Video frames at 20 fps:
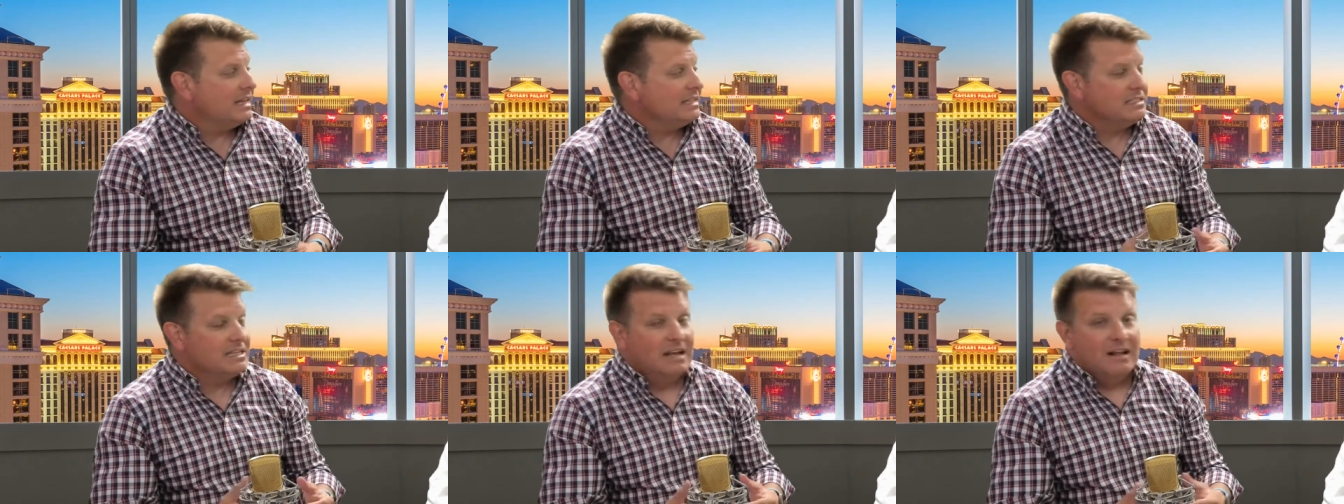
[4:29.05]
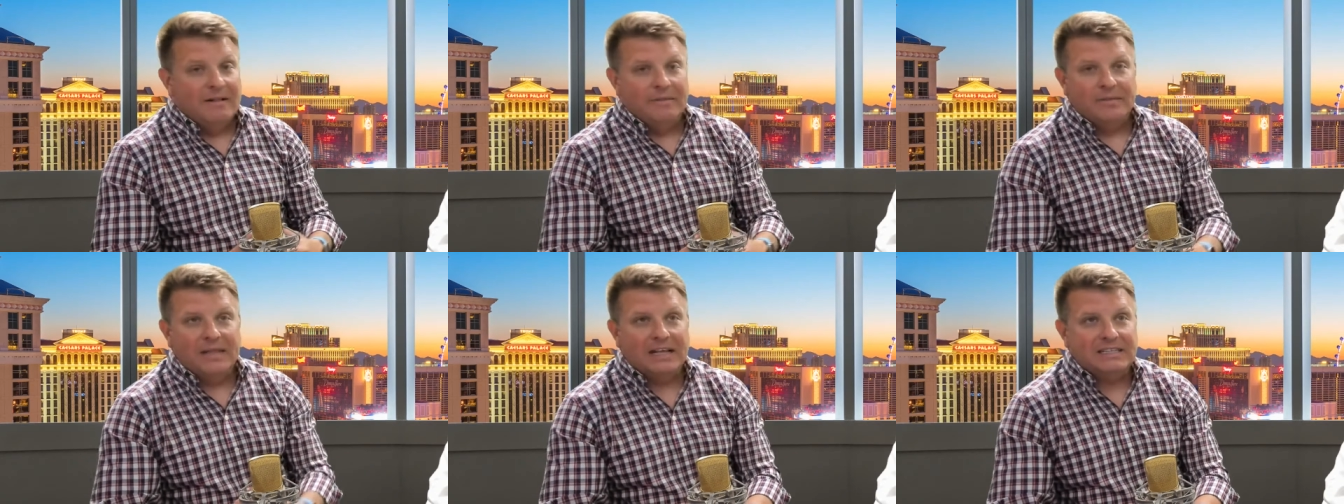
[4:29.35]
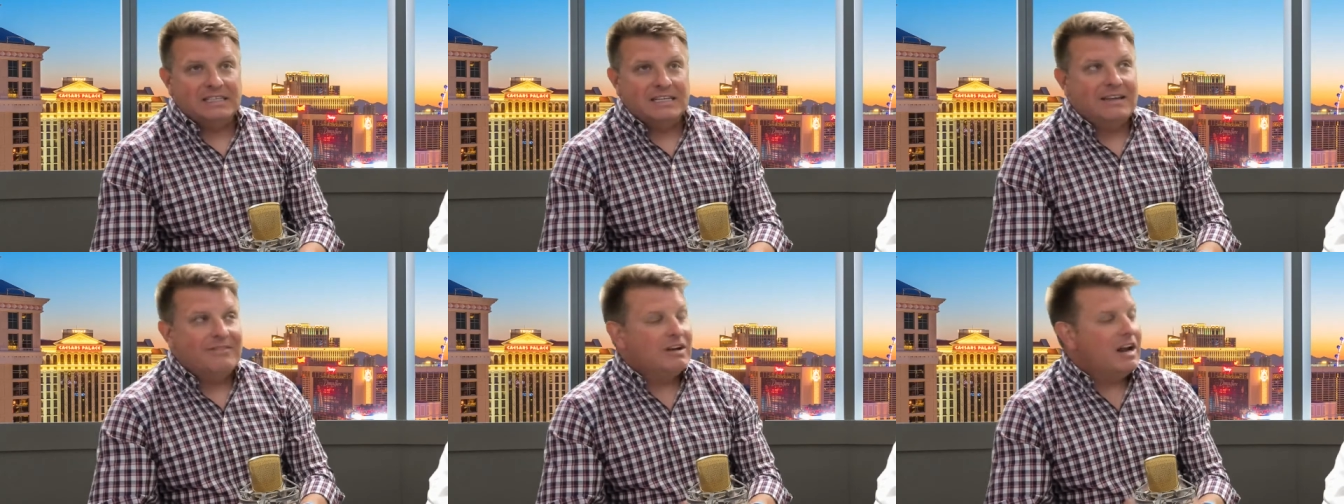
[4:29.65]
that's
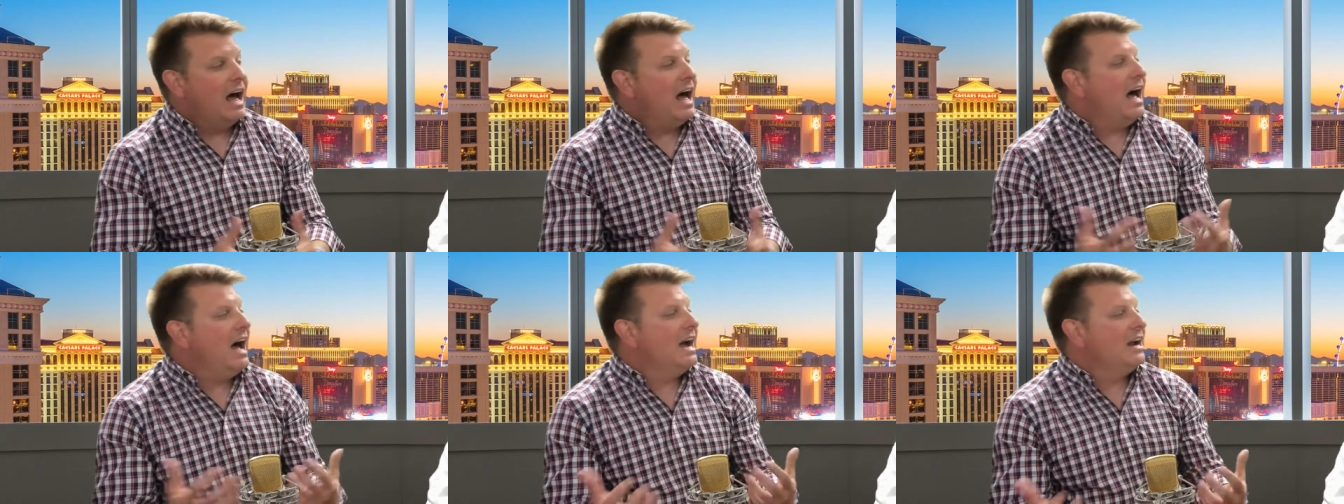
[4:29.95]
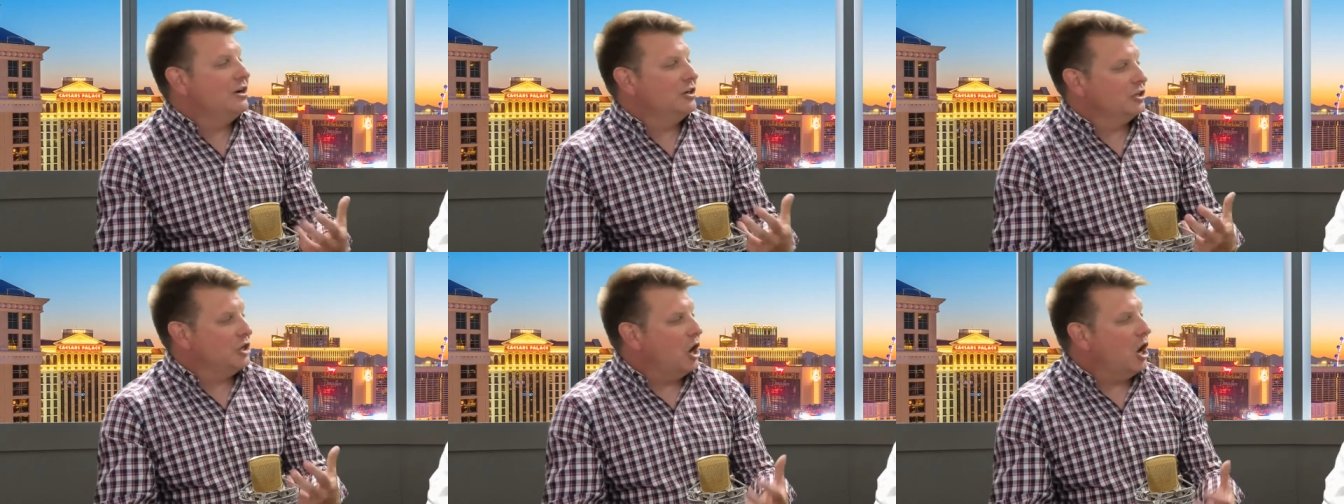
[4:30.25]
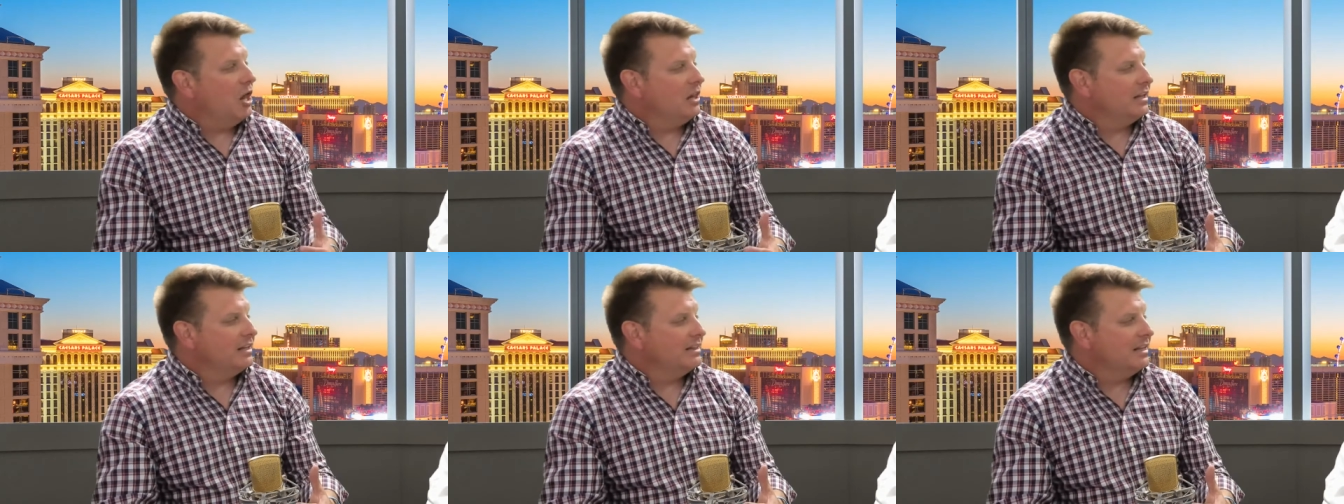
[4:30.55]
that's an even higher
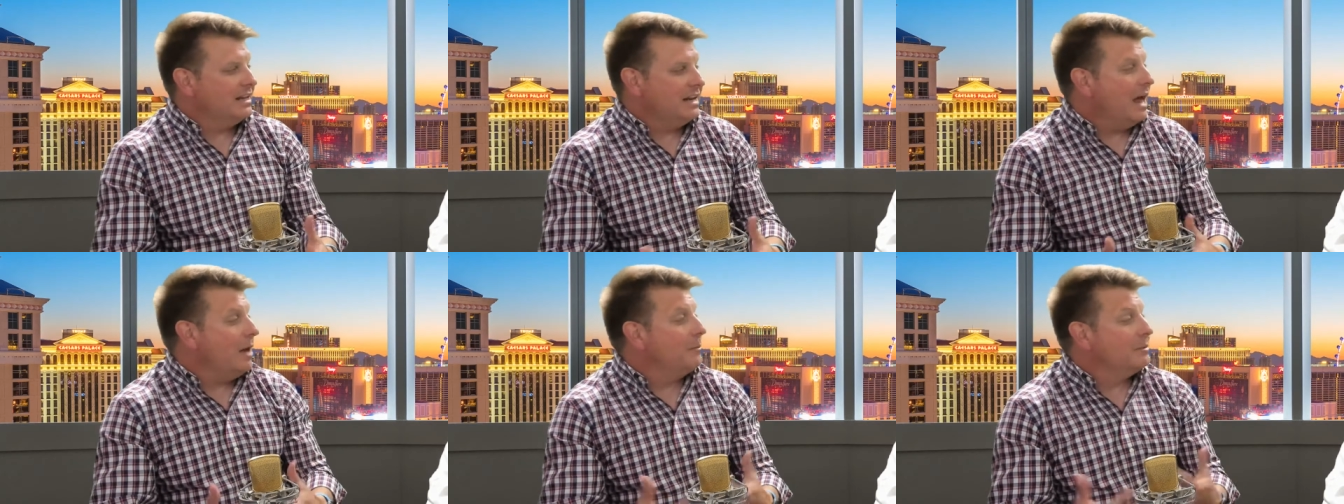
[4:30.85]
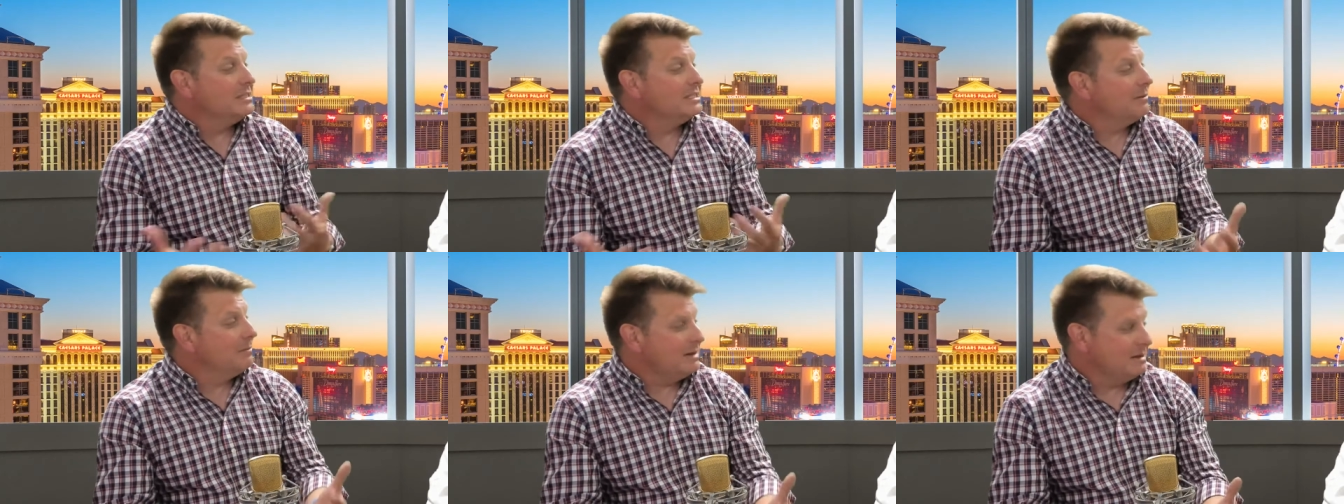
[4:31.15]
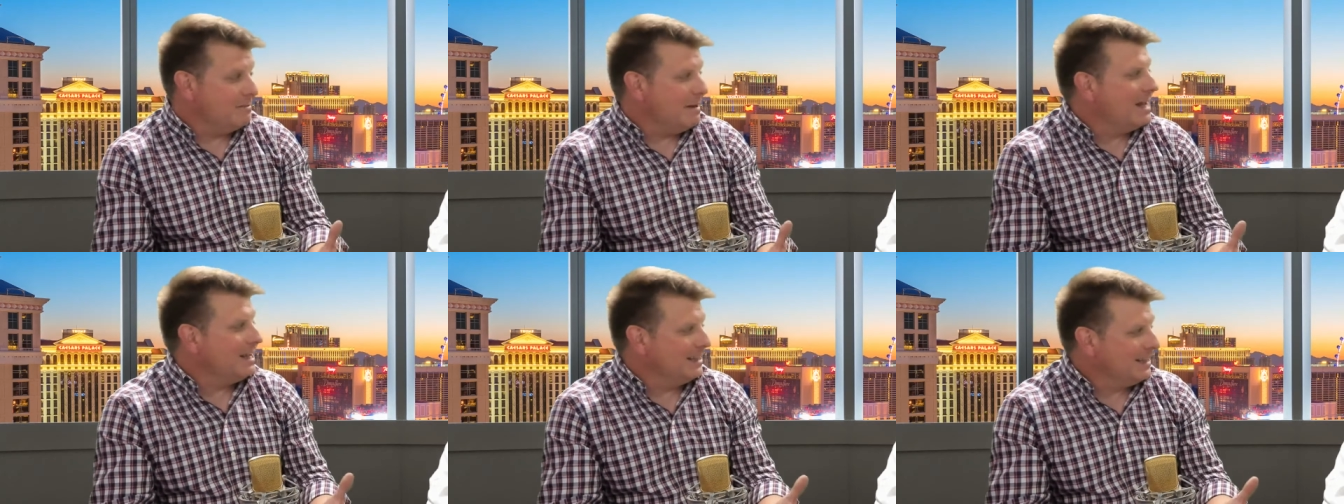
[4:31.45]
calling than helping
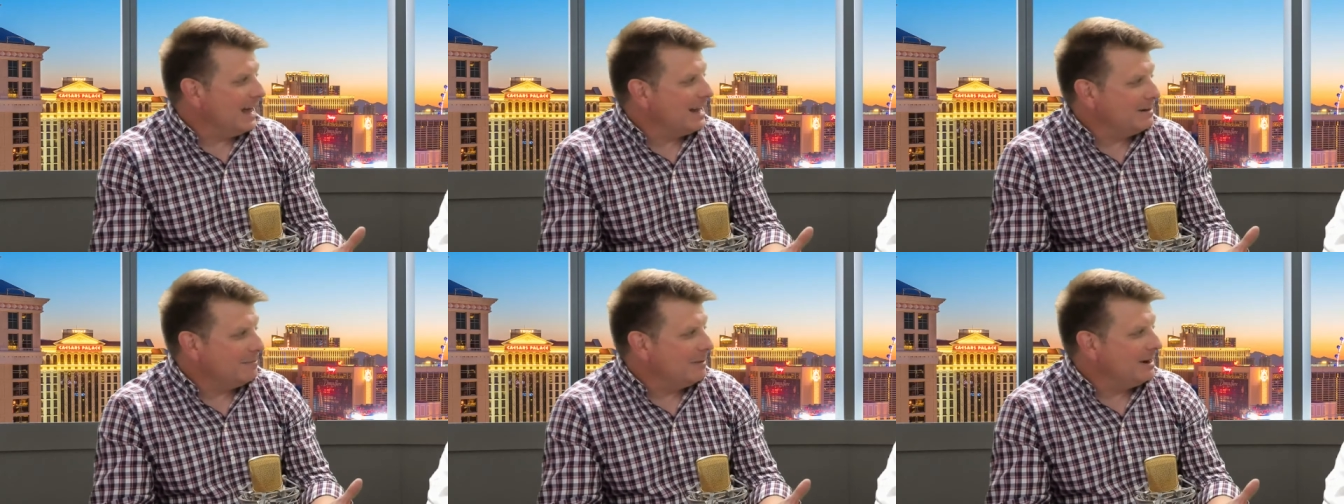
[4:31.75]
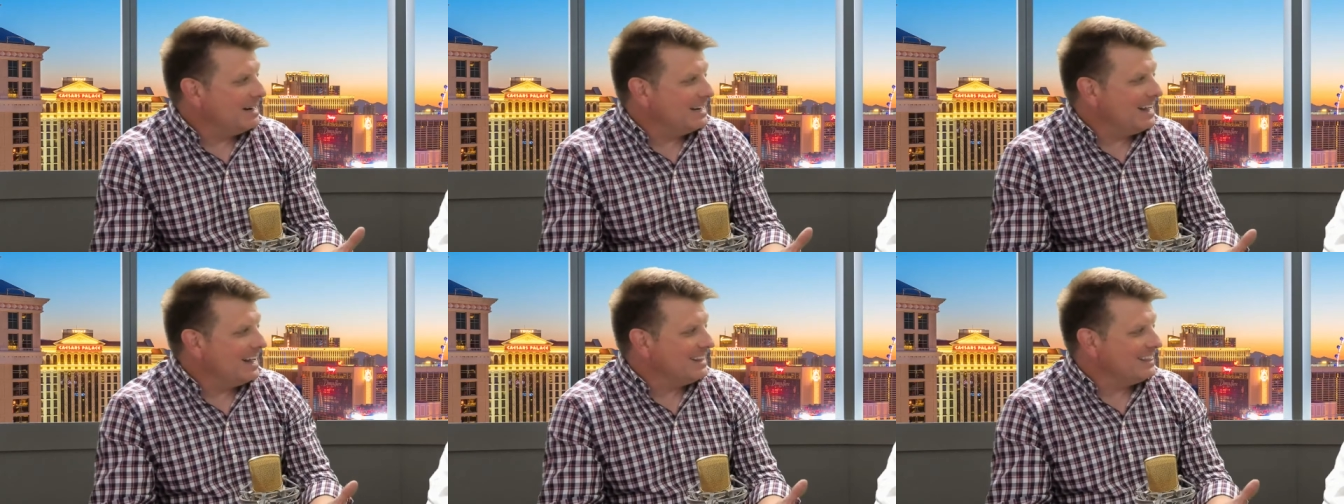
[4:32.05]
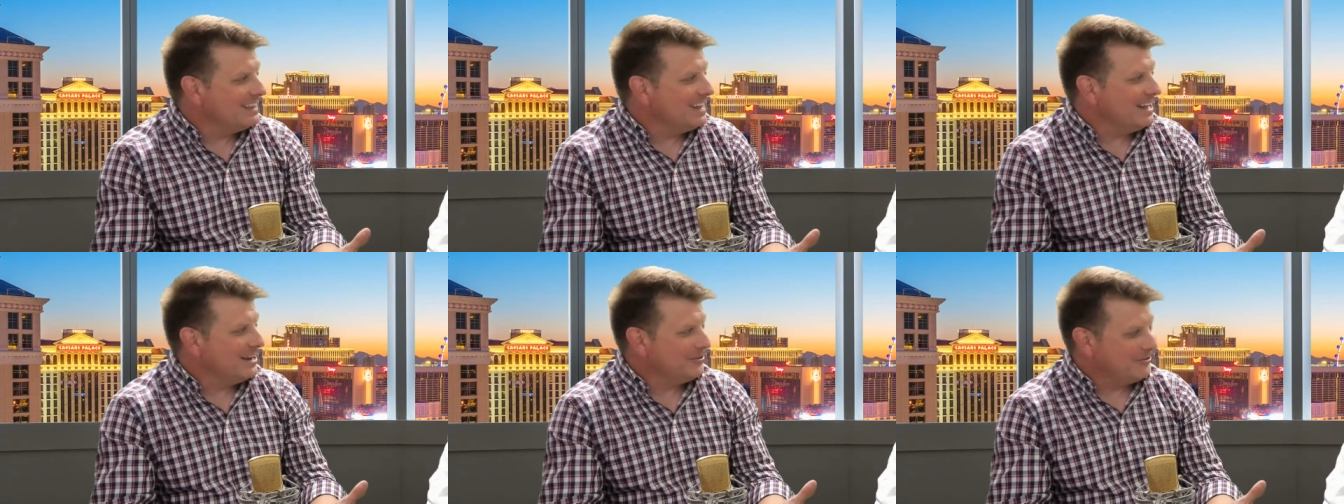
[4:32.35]
somebody make a lot of money, I
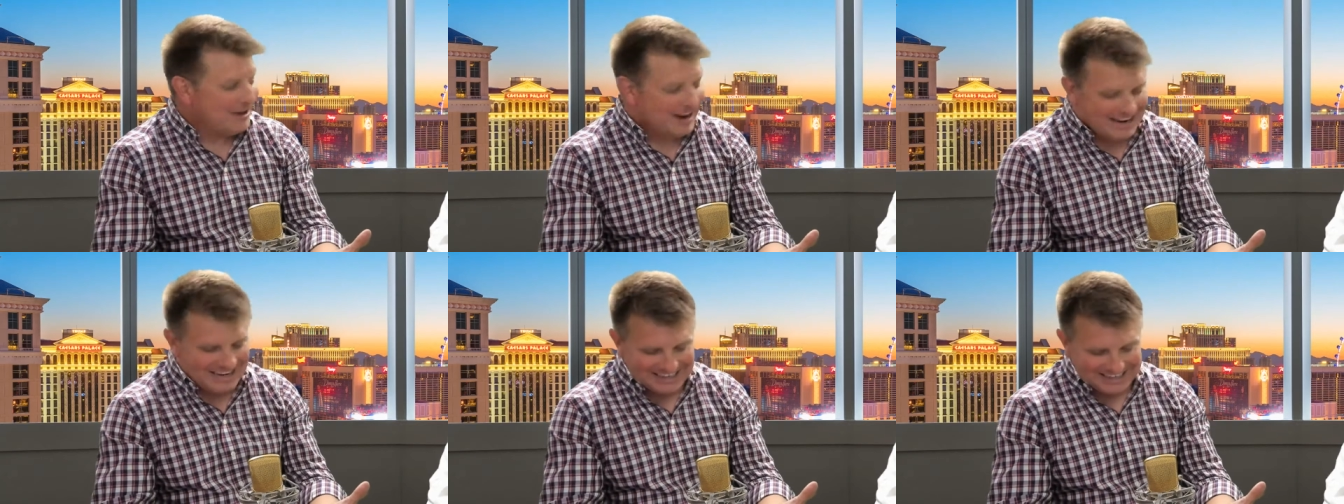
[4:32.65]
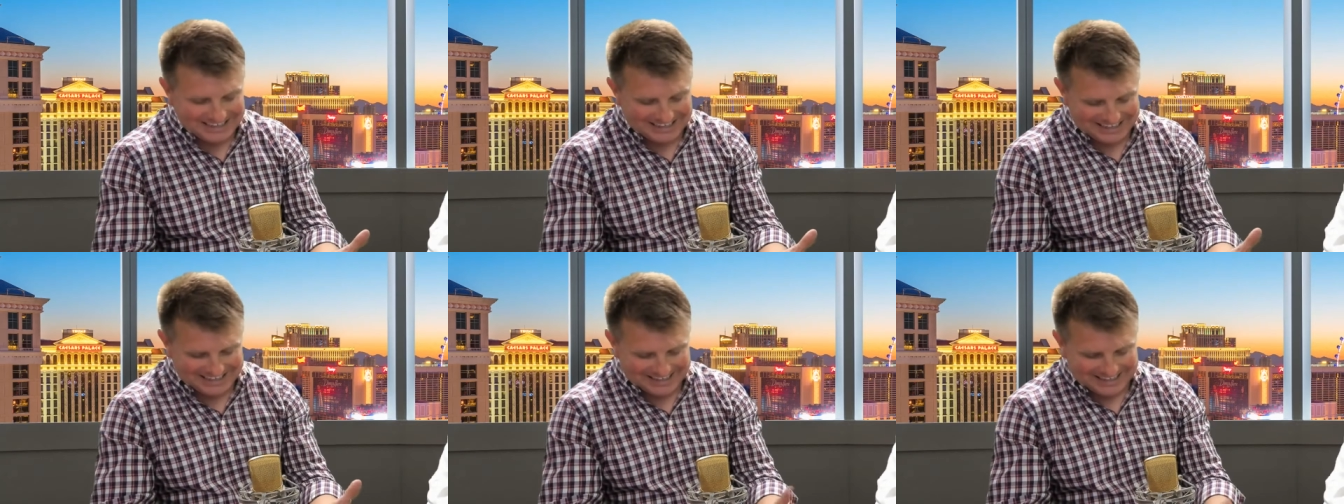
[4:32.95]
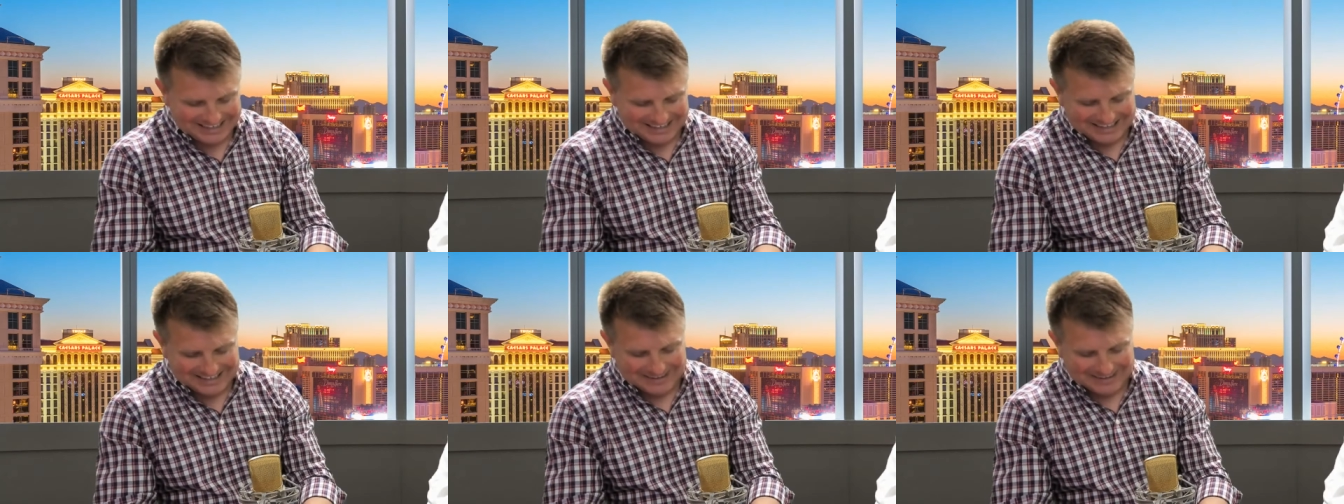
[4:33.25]
think, right? Absolutely, I